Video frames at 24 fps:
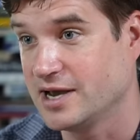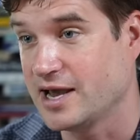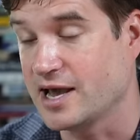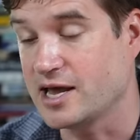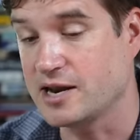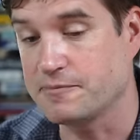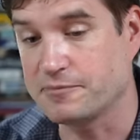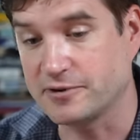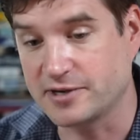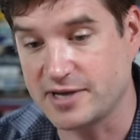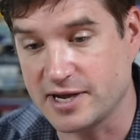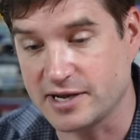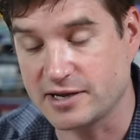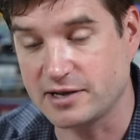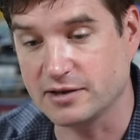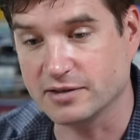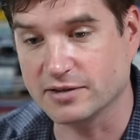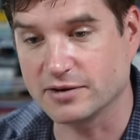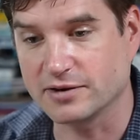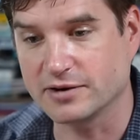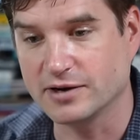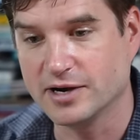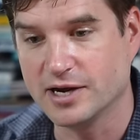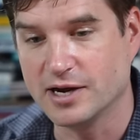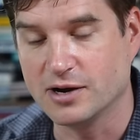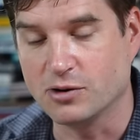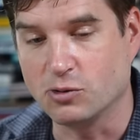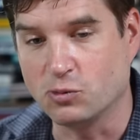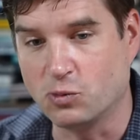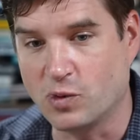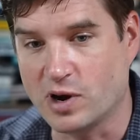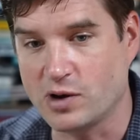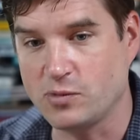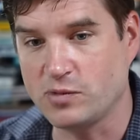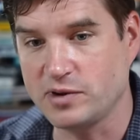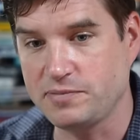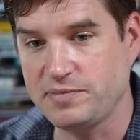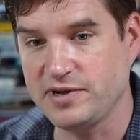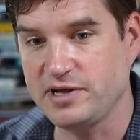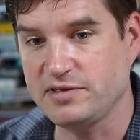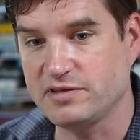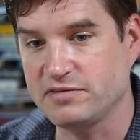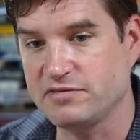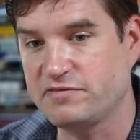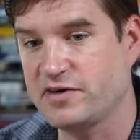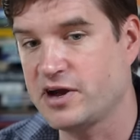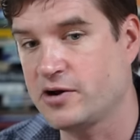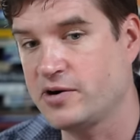And in particular, what would be
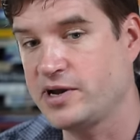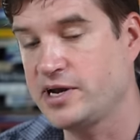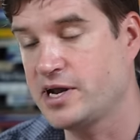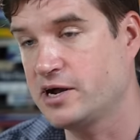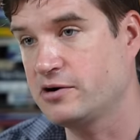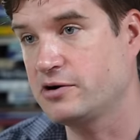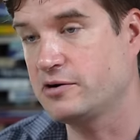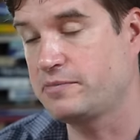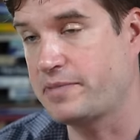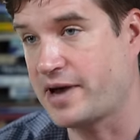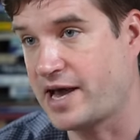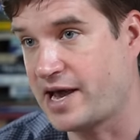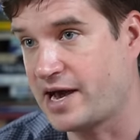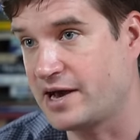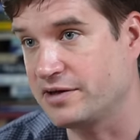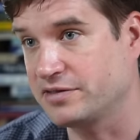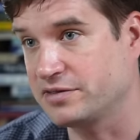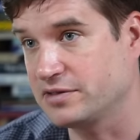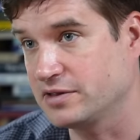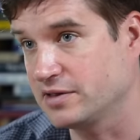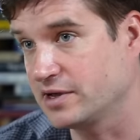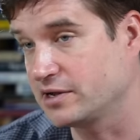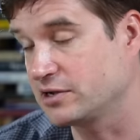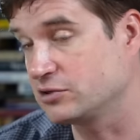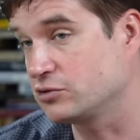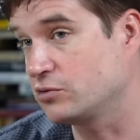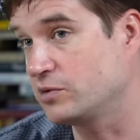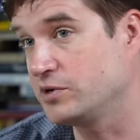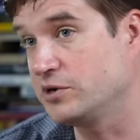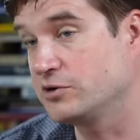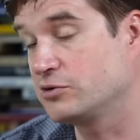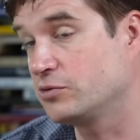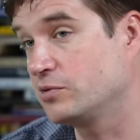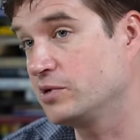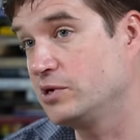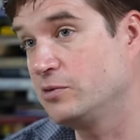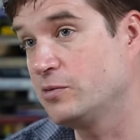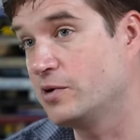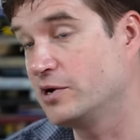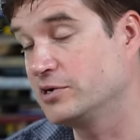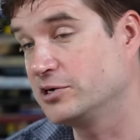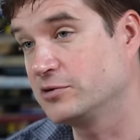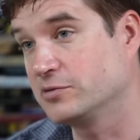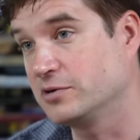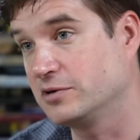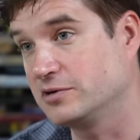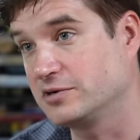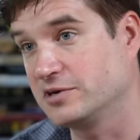the very narrow path that like a 20 or 21
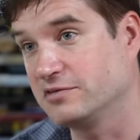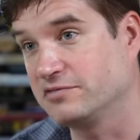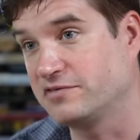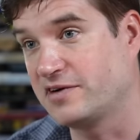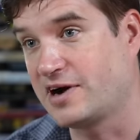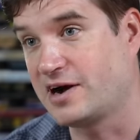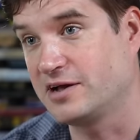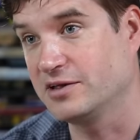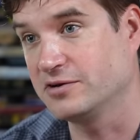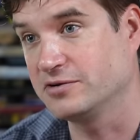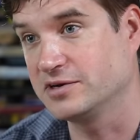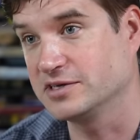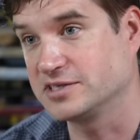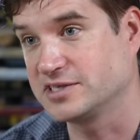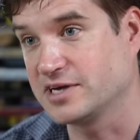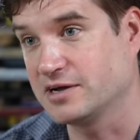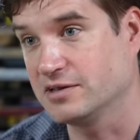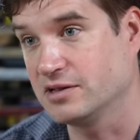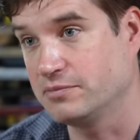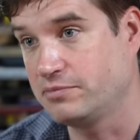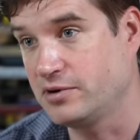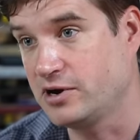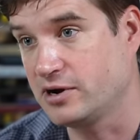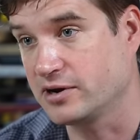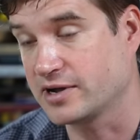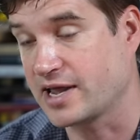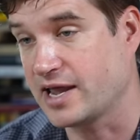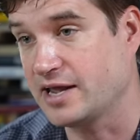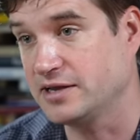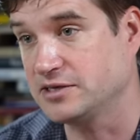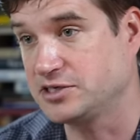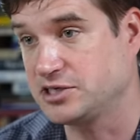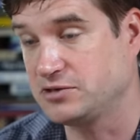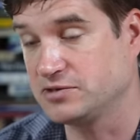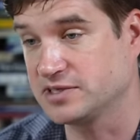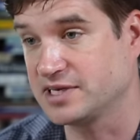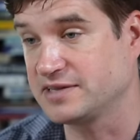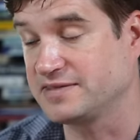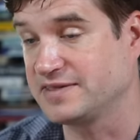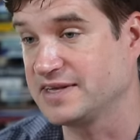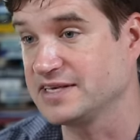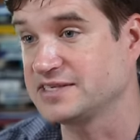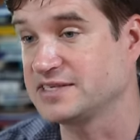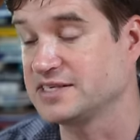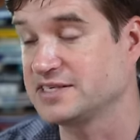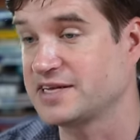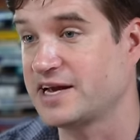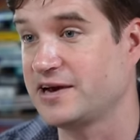year old could follow to sell a book? And she was like,
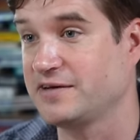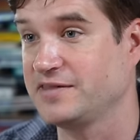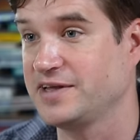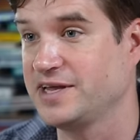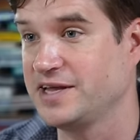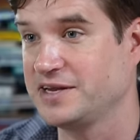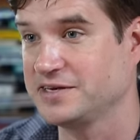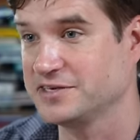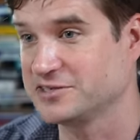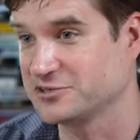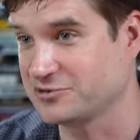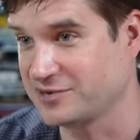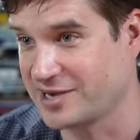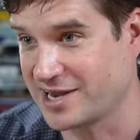this is how the industry